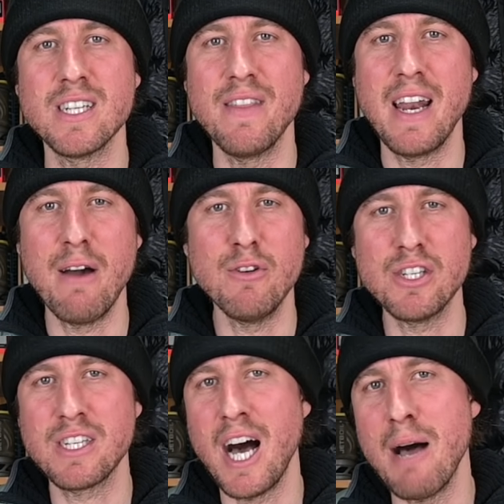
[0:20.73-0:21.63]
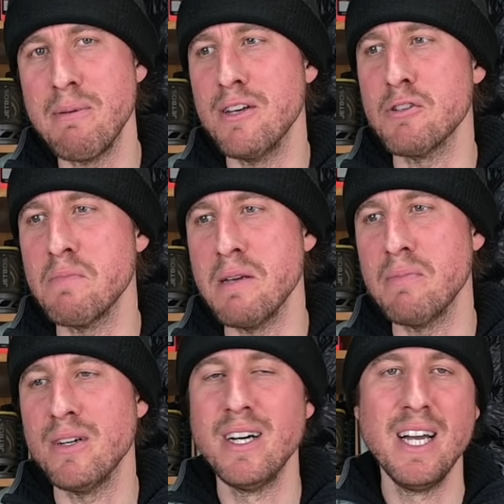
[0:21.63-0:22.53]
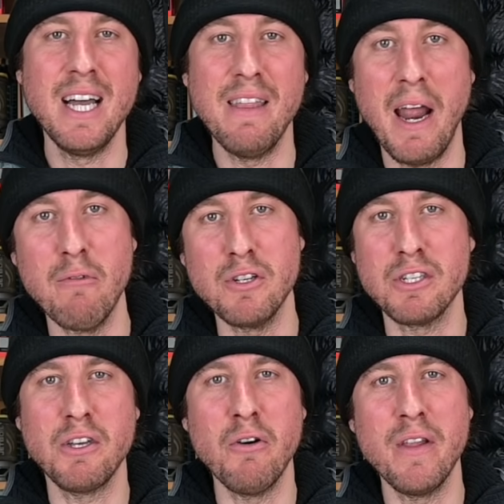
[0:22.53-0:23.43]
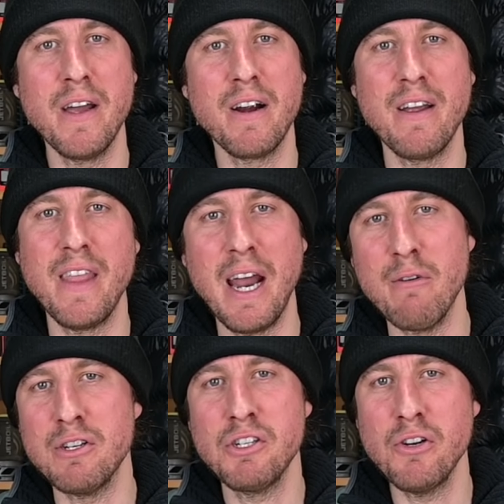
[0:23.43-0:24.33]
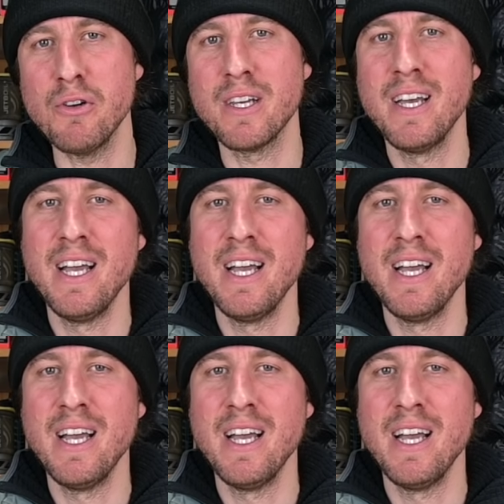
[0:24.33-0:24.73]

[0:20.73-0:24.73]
And then I would just copy those people and then I would just go there and then I would shoot.